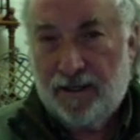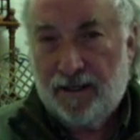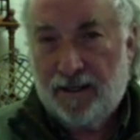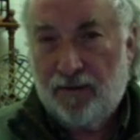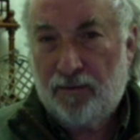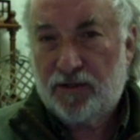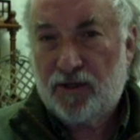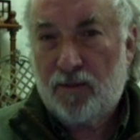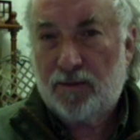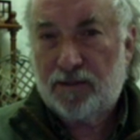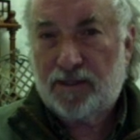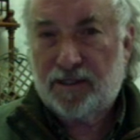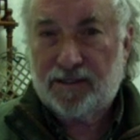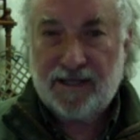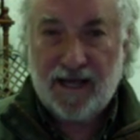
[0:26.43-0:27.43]
It was
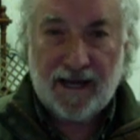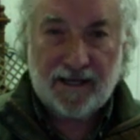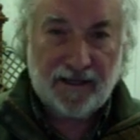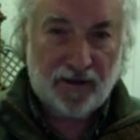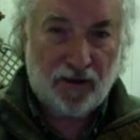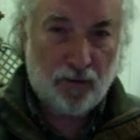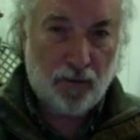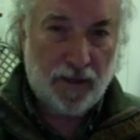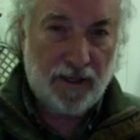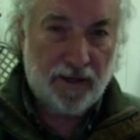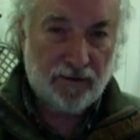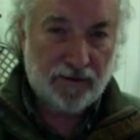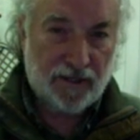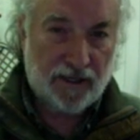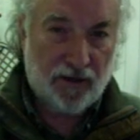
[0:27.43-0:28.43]
almost exactly 3
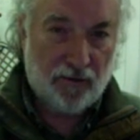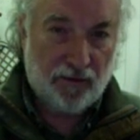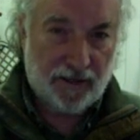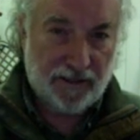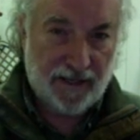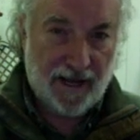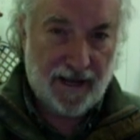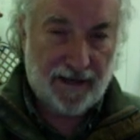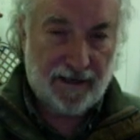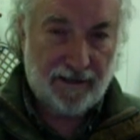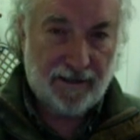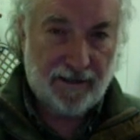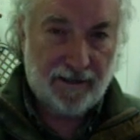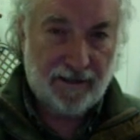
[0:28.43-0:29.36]
years ago today